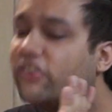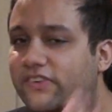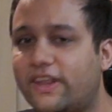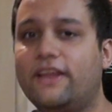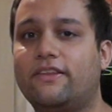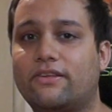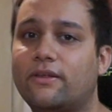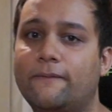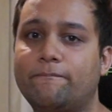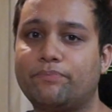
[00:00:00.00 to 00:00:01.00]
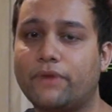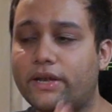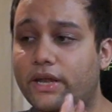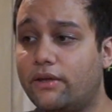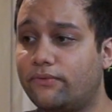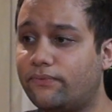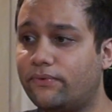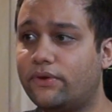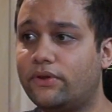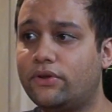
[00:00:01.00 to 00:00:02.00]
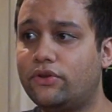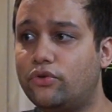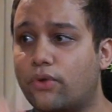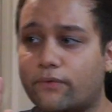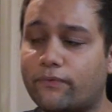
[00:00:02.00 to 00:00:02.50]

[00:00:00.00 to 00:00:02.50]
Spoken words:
says that if you are